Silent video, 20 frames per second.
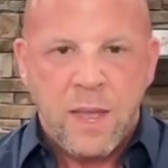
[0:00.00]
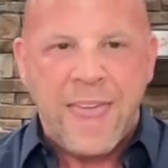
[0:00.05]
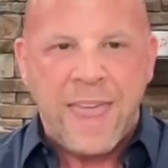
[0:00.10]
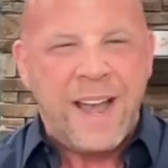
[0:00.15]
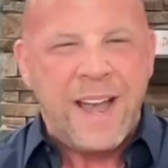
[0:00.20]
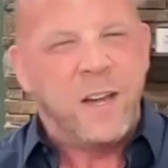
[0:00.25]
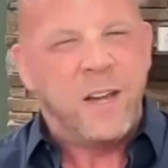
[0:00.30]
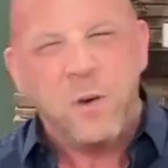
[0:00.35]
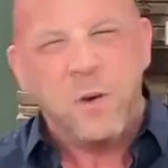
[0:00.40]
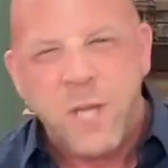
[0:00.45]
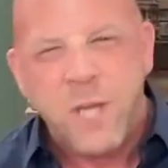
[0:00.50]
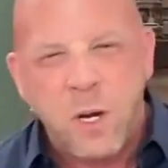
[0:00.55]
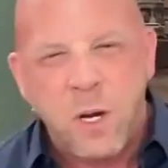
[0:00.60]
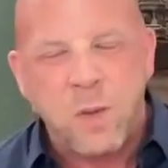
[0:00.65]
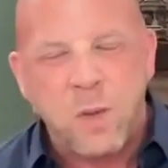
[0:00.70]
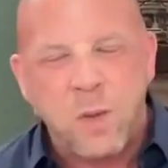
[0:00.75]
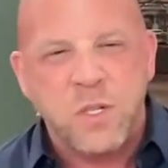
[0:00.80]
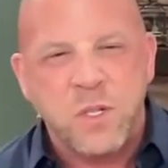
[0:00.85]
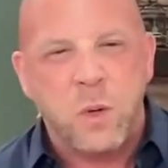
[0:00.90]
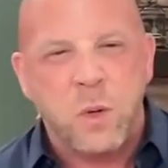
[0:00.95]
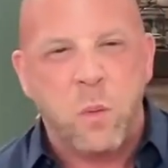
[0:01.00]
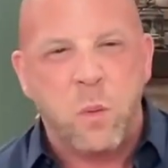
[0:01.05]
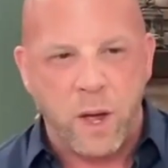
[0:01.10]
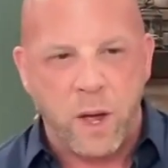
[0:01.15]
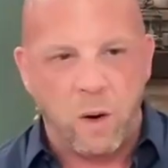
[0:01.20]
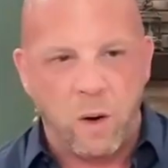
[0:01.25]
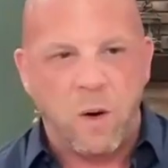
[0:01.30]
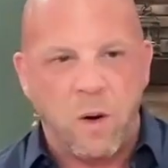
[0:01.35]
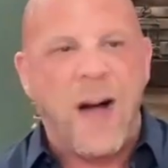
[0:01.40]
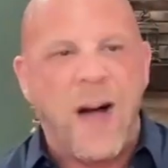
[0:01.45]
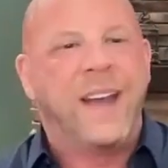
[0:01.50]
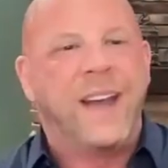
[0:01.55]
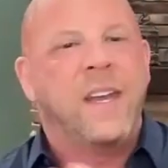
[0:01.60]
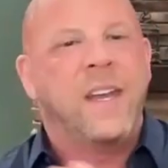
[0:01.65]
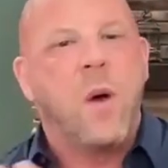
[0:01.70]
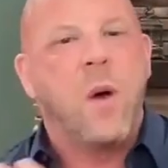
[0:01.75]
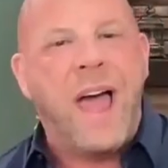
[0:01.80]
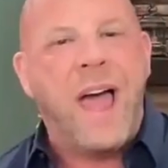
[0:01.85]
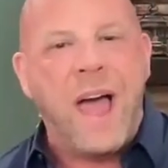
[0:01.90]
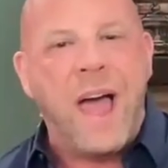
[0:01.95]
And I knew Tony was doing well. I
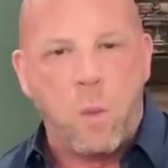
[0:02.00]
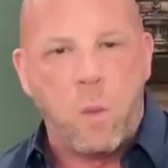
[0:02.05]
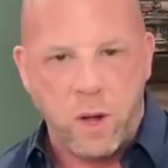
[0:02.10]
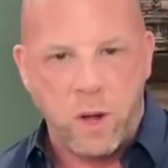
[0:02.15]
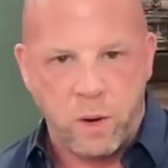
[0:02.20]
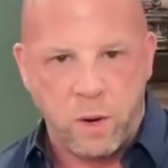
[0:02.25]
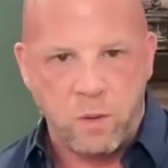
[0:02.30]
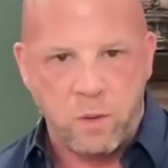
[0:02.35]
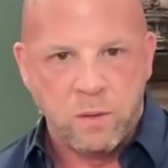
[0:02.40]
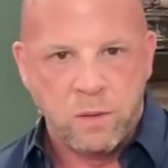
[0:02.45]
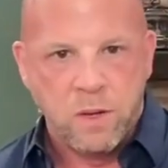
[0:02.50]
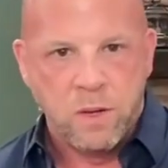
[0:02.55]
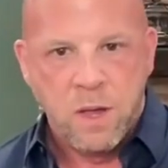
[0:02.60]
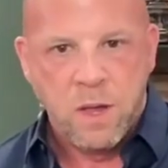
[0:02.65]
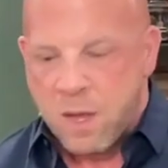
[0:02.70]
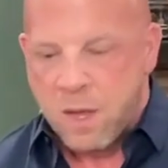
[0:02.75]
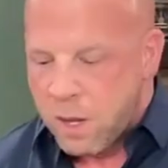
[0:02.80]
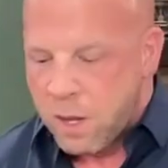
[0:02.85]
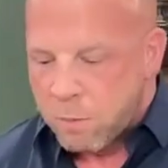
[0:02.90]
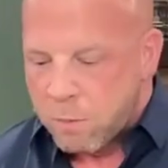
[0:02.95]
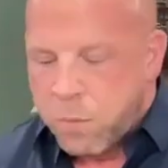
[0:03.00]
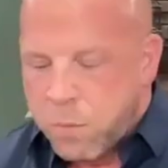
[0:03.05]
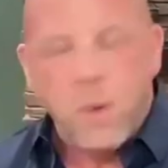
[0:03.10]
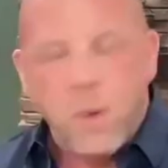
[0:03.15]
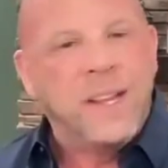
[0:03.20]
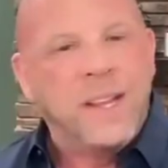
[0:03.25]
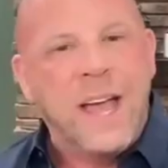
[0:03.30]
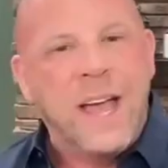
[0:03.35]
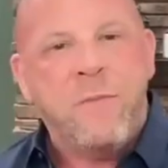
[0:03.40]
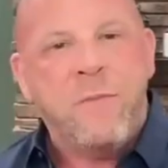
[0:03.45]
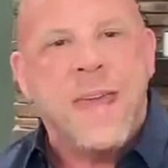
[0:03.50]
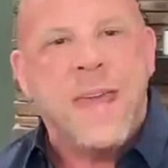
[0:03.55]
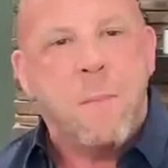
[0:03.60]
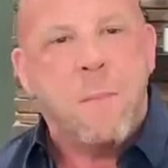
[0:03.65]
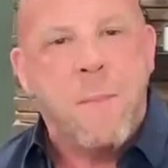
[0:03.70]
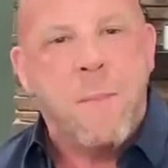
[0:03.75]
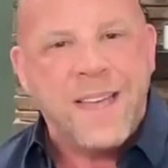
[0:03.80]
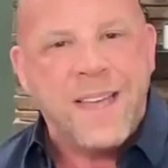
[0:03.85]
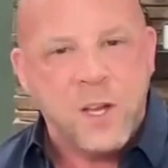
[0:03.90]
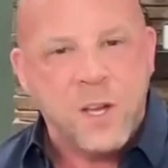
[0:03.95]
didn't know how well. But when he left me
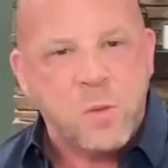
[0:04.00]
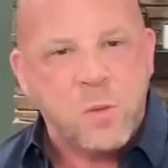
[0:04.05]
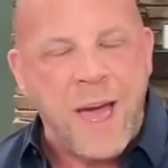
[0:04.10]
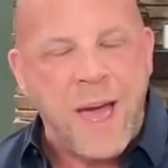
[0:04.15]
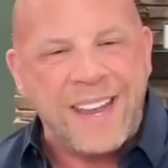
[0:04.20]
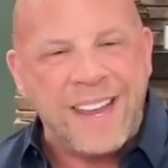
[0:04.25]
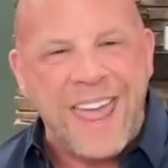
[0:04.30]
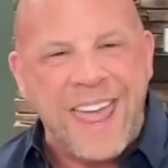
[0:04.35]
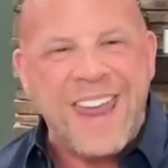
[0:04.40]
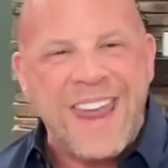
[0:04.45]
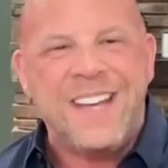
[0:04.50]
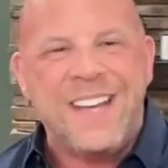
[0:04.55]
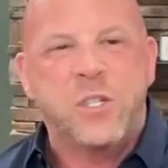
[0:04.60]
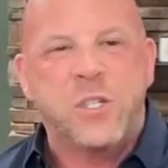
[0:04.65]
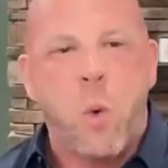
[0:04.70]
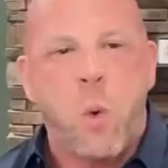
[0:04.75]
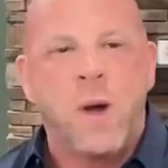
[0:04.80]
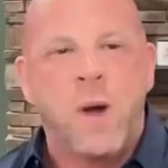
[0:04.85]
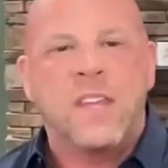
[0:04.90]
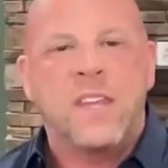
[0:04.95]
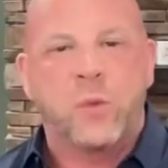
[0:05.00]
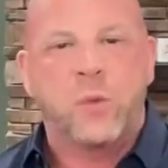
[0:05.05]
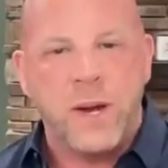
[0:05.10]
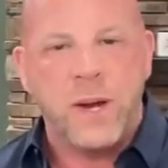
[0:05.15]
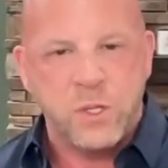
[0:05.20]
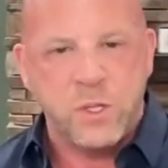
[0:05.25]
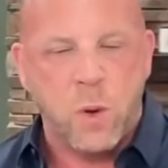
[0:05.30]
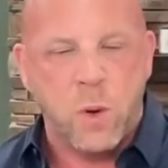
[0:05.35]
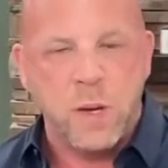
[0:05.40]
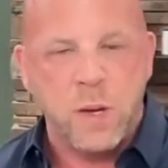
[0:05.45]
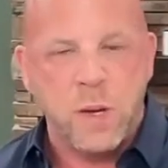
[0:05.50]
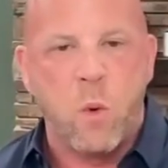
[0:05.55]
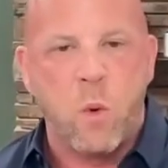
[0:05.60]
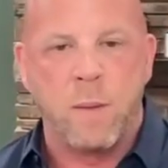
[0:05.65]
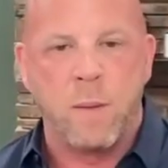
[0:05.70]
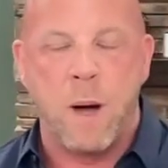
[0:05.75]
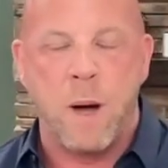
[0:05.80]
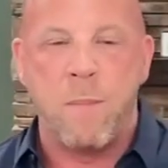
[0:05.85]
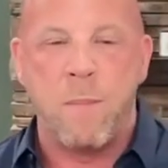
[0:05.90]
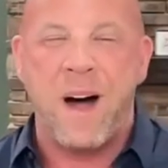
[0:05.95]
that message back 8/23/21,
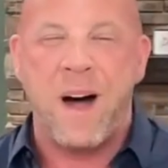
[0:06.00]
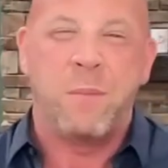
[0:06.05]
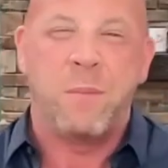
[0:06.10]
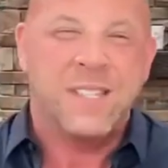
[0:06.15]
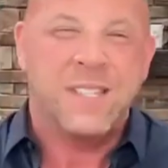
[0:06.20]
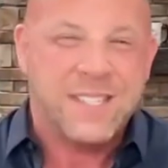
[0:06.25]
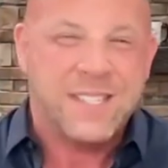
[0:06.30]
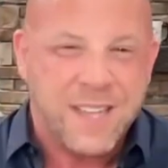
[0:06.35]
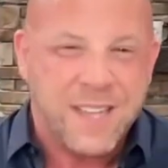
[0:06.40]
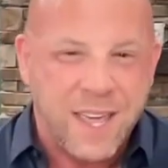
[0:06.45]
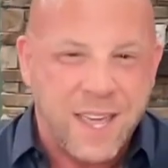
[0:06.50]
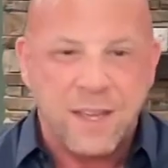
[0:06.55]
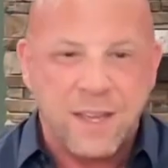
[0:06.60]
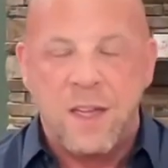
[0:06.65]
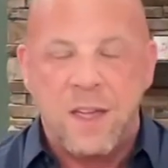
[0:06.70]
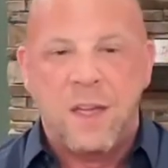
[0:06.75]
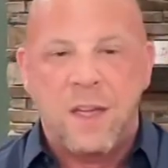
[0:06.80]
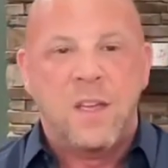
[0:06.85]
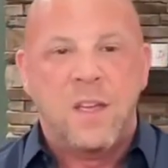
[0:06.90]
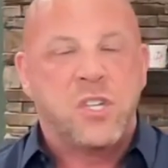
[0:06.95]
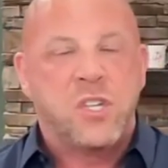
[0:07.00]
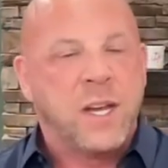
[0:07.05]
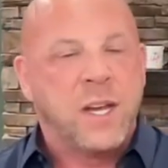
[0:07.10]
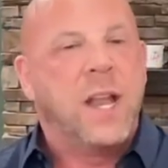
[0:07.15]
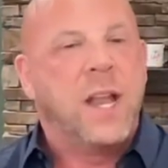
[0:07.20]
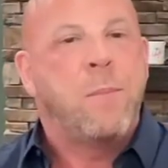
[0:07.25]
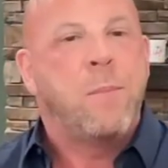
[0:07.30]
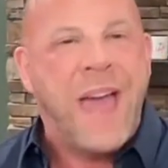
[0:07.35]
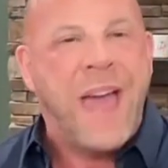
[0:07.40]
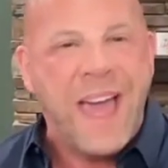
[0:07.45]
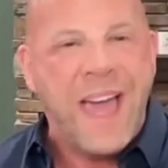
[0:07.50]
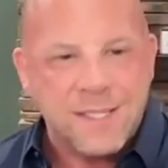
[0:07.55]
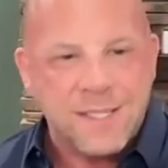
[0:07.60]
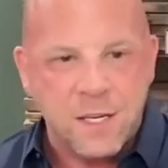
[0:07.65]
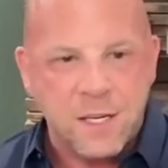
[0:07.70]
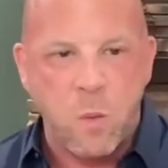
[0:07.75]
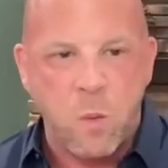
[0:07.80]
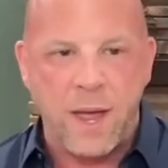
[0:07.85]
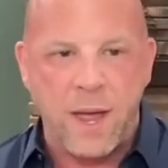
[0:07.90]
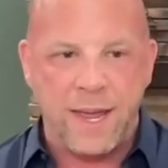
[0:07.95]
my mom was sick. She ended up
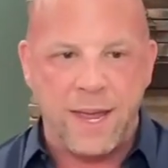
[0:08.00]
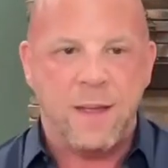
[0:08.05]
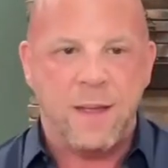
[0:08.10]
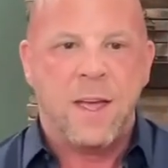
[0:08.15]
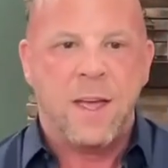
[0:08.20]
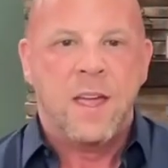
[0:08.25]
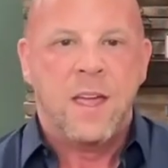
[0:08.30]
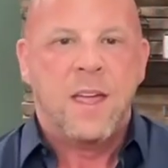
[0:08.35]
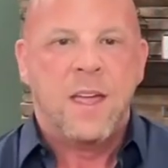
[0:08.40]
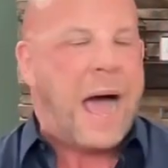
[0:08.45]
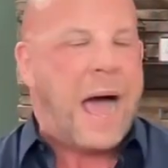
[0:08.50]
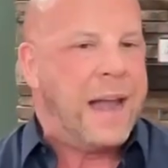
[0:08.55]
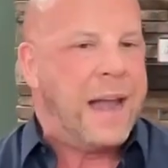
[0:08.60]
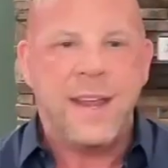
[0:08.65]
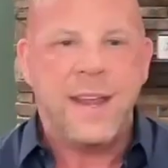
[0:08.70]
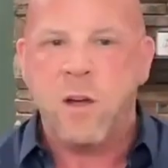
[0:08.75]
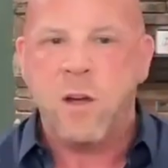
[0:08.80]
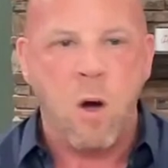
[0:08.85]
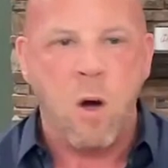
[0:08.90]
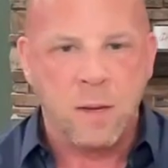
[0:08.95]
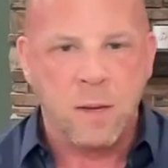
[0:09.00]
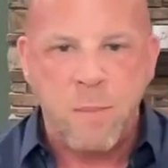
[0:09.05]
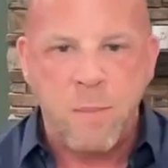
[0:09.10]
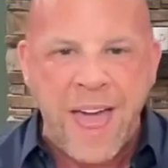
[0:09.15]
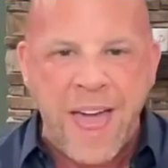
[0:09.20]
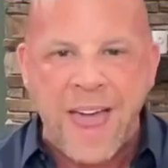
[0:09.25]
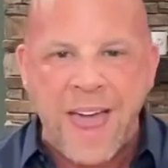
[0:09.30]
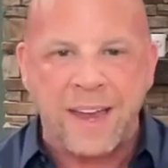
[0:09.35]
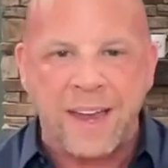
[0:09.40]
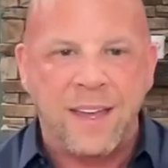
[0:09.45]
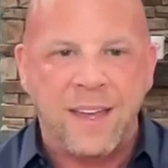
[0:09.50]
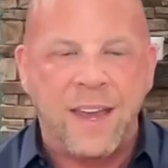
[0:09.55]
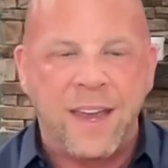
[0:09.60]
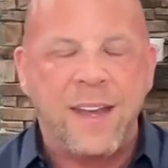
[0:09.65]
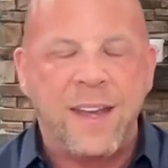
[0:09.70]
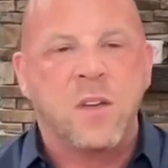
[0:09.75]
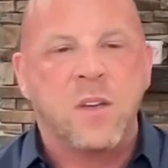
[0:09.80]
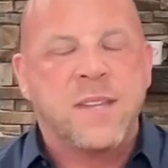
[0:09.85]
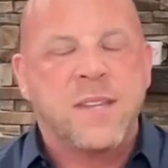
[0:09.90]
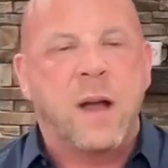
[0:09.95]
passing away. I didn't call him back.
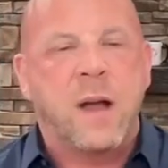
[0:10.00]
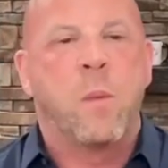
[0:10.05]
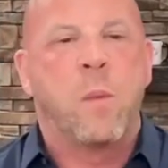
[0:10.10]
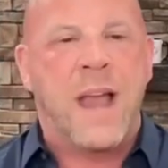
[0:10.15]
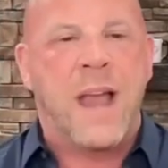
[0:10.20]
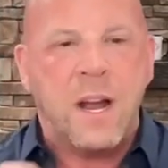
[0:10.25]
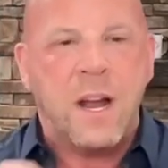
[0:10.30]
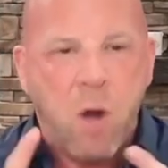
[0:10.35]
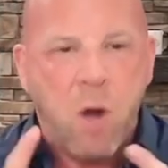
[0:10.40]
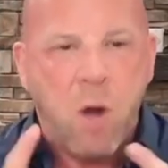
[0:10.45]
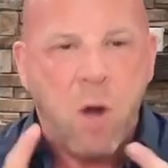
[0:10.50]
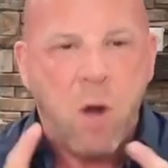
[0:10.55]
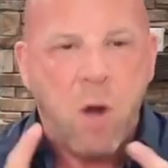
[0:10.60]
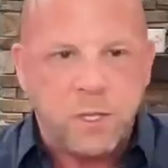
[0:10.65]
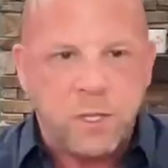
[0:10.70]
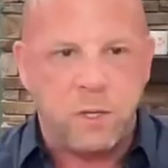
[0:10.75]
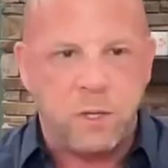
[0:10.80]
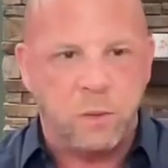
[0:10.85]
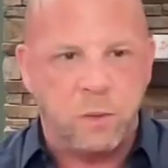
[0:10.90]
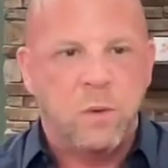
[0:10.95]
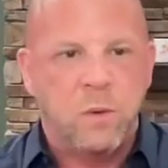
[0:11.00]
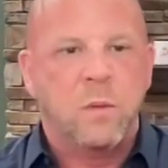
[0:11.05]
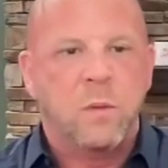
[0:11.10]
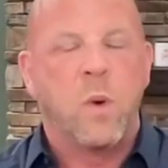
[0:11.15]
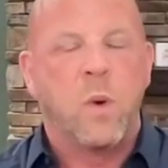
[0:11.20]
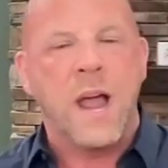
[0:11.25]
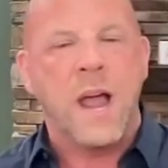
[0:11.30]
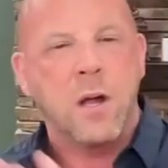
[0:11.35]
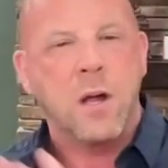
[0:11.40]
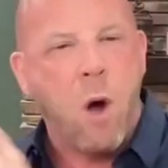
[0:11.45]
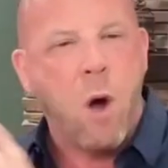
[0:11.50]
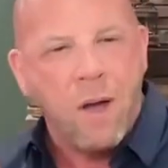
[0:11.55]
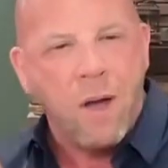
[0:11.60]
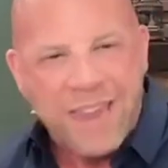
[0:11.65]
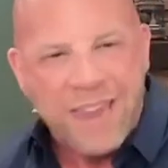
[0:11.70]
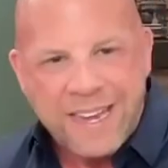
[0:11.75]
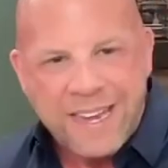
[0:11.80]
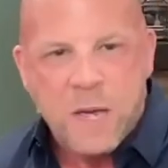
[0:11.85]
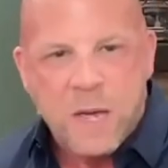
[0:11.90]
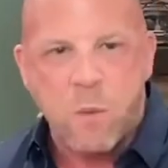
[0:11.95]
And he goes, Darren, when I call you, when I
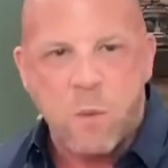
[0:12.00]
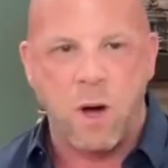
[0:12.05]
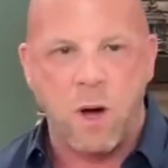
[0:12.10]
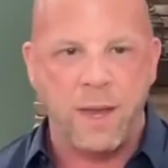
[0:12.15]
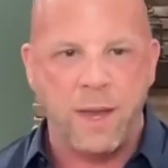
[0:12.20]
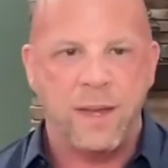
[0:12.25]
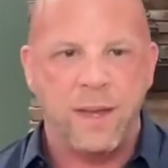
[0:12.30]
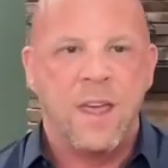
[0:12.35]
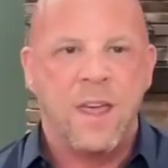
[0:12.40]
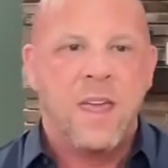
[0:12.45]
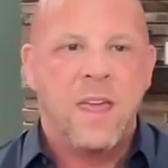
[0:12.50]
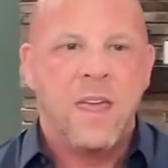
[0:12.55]
call anyone,